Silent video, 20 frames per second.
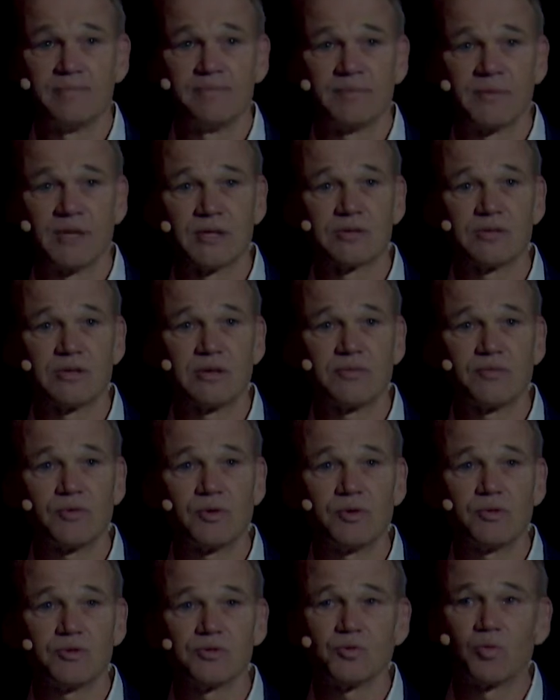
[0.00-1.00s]
so that if we
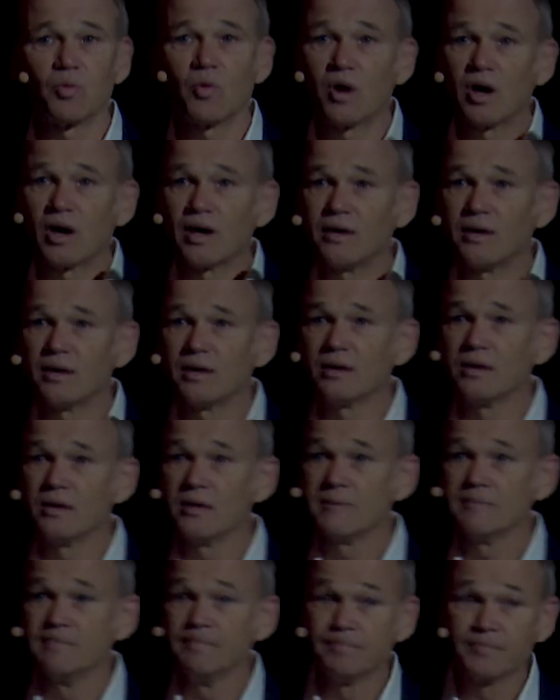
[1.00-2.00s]
lose 1
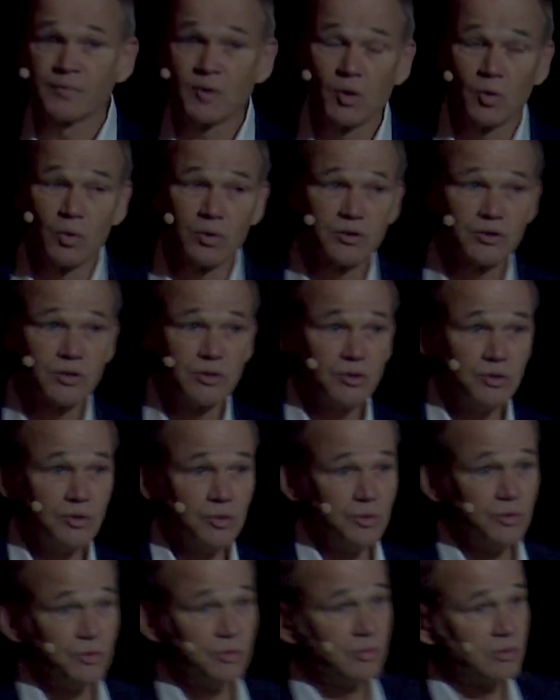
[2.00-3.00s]
or
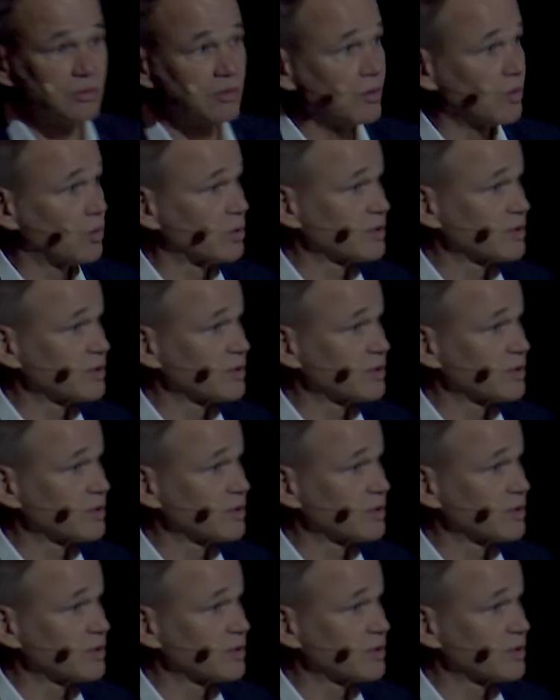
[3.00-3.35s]
2 or